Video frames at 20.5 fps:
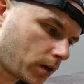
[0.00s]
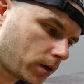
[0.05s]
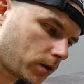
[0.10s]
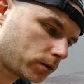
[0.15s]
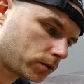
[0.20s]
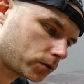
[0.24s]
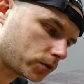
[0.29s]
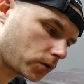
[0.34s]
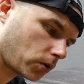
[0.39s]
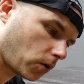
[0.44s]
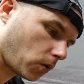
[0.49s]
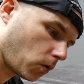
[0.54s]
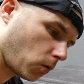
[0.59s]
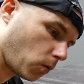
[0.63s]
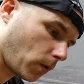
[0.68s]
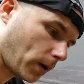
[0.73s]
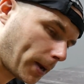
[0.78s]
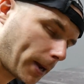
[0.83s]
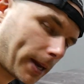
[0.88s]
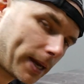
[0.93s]

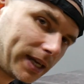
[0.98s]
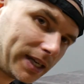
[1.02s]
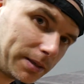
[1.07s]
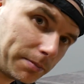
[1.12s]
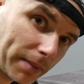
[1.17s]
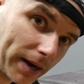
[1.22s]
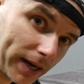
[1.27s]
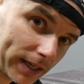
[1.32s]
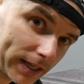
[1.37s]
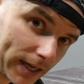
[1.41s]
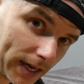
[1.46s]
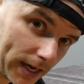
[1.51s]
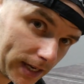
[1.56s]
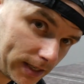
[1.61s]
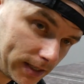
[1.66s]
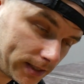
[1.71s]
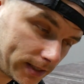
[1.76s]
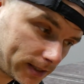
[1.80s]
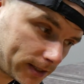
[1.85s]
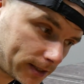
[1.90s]
So in my
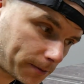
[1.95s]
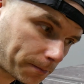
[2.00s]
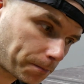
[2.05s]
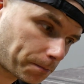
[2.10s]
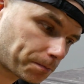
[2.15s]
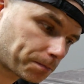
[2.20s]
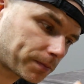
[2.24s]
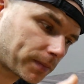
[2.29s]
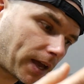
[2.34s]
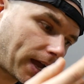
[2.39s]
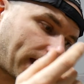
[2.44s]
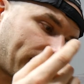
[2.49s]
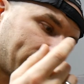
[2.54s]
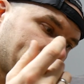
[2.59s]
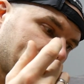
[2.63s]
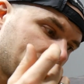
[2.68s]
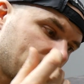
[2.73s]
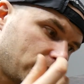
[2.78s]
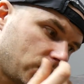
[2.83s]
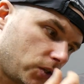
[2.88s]
case, I
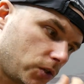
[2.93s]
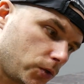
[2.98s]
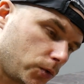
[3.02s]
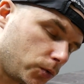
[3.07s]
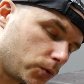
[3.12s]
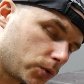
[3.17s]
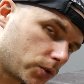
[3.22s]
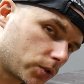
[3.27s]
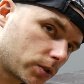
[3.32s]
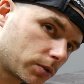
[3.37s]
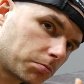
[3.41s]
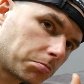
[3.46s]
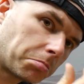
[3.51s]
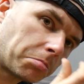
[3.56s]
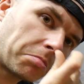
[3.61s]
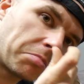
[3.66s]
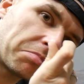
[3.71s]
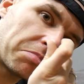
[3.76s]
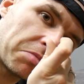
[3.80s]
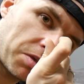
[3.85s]
can use
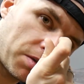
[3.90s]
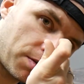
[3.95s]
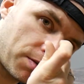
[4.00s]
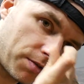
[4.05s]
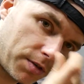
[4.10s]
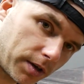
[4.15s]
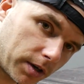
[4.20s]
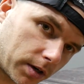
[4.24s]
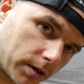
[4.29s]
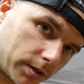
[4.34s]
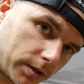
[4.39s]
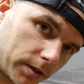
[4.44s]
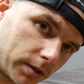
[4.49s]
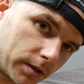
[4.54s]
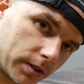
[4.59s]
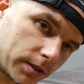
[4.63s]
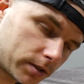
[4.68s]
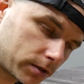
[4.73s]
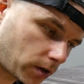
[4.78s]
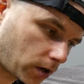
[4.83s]
thicker
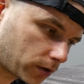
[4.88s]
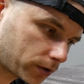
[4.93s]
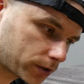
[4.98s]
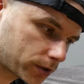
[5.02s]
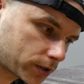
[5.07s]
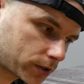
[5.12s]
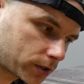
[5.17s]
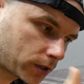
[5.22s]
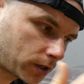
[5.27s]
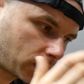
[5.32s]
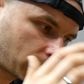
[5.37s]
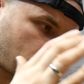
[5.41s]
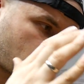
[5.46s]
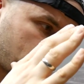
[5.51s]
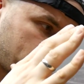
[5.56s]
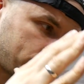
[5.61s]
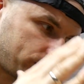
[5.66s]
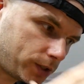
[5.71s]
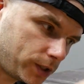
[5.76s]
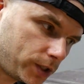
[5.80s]
socks
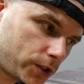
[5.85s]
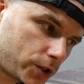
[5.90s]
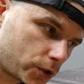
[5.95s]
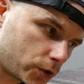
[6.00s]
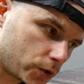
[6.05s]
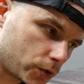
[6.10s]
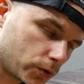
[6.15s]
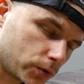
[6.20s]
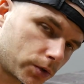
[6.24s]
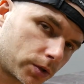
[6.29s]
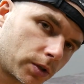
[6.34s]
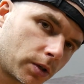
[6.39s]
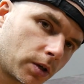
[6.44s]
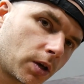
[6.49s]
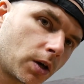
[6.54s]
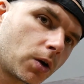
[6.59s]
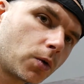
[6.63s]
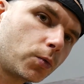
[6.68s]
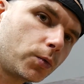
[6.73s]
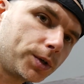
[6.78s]
with these shoes,
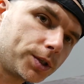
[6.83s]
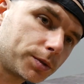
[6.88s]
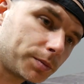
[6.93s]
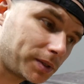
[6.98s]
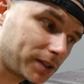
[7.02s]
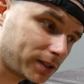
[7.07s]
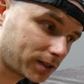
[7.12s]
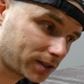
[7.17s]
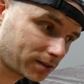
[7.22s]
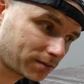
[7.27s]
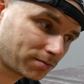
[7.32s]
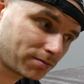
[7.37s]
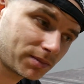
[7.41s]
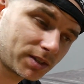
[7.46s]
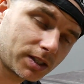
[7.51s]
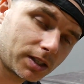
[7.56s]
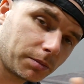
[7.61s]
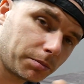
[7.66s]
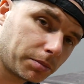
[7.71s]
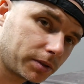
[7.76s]
which means
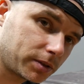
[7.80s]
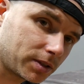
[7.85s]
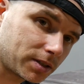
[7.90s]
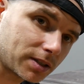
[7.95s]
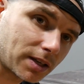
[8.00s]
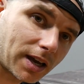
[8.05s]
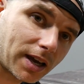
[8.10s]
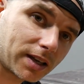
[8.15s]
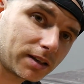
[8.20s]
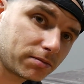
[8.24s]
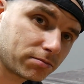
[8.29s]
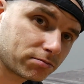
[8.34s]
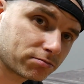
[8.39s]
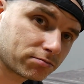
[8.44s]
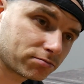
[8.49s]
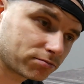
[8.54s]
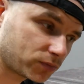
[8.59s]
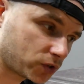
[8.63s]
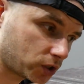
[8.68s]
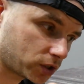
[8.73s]
simple design,
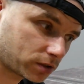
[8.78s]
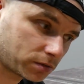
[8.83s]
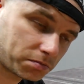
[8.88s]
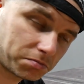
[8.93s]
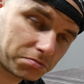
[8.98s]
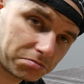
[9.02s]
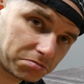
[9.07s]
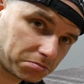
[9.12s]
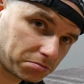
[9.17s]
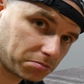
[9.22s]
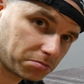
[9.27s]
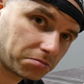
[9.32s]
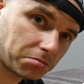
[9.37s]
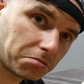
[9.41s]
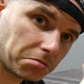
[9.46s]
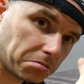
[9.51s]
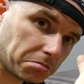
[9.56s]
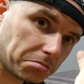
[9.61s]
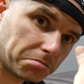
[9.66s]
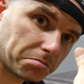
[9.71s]
just
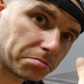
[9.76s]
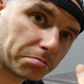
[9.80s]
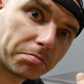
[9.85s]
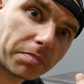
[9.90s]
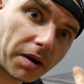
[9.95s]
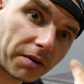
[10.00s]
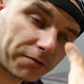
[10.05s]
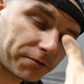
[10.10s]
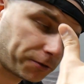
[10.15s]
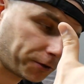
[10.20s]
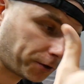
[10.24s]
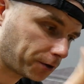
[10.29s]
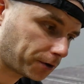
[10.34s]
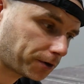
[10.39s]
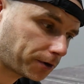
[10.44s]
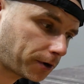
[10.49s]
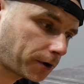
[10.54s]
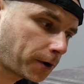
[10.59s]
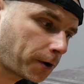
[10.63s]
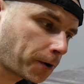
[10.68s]

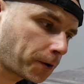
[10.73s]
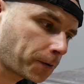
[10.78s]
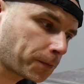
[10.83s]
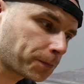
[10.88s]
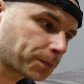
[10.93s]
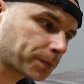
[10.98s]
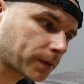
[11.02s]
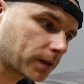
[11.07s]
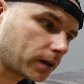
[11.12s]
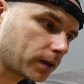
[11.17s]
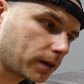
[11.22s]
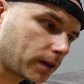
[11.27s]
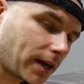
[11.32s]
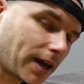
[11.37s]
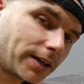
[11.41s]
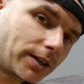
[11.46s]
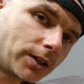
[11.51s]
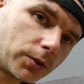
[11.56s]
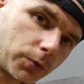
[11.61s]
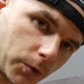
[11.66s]
buffier,
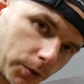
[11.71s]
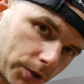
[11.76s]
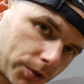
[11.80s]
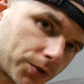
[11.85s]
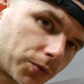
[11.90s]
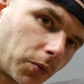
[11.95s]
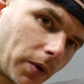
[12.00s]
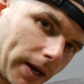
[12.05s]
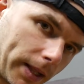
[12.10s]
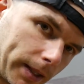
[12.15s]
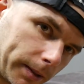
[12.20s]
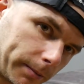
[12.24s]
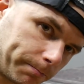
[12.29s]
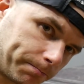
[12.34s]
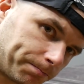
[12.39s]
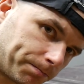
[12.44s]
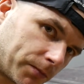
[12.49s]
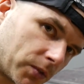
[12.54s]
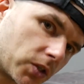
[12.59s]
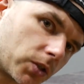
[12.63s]
and it works well.
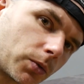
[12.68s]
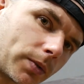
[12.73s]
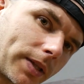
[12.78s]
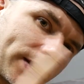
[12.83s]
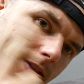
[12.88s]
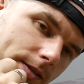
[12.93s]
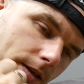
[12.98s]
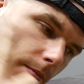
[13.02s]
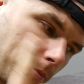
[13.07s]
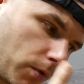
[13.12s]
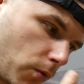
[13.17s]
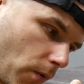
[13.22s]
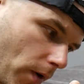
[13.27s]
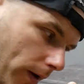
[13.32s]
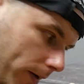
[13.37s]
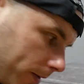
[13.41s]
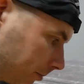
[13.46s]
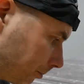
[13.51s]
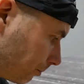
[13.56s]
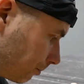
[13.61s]
So that's number one.